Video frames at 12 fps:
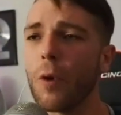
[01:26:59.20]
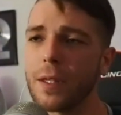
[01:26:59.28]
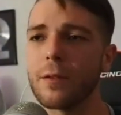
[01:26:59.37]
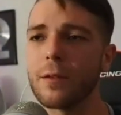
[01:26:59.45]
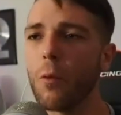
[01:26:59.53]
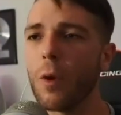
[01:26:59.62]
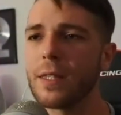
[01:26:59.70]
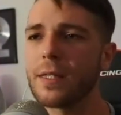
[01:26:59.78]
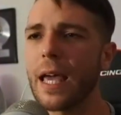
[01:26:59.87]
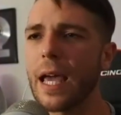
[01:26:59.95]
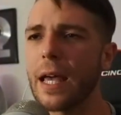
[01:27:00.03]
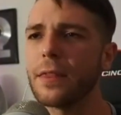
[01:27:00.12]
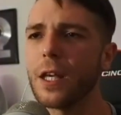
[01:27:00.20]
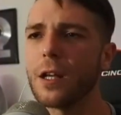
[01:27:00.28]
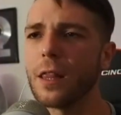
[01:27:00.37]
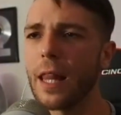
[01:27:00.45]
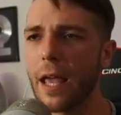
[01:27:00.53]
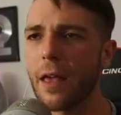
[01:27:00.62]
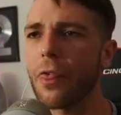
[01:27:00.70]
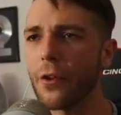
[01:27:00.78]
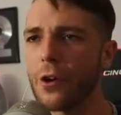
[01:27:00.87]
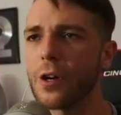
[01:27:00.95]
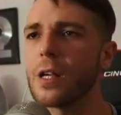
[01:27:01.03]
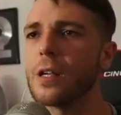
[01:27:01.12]
once they hit their late
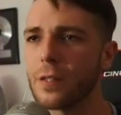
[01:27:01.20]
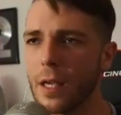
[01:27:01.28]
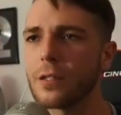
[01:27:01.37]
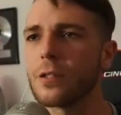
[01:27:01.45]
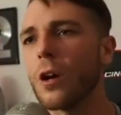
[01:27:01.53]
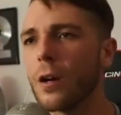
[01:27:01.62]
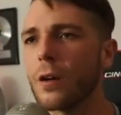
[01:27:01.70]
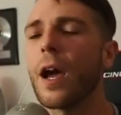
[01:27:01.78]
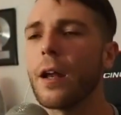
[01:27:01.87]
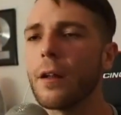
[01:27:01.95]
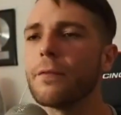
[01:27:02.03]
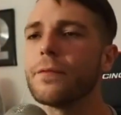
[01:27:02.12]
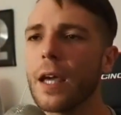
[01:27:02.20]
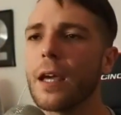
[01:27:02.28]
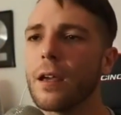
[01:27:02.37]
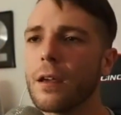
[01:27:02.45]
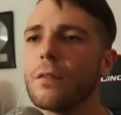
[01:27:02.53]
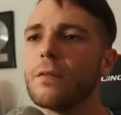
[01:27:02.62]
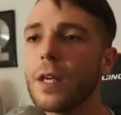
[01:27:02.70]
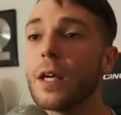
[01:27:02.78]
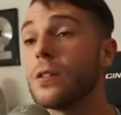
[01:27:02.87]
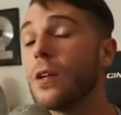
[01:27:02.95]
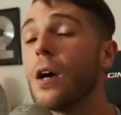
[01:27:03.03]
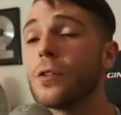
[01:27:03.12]
30s, they start kind of taking
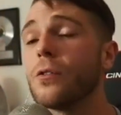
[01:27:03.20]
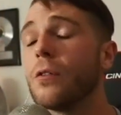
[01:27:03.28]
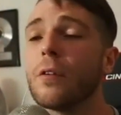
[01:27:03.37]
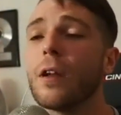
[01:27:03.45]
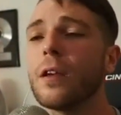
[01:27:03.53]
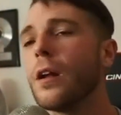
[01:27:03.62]
testosterone. You know,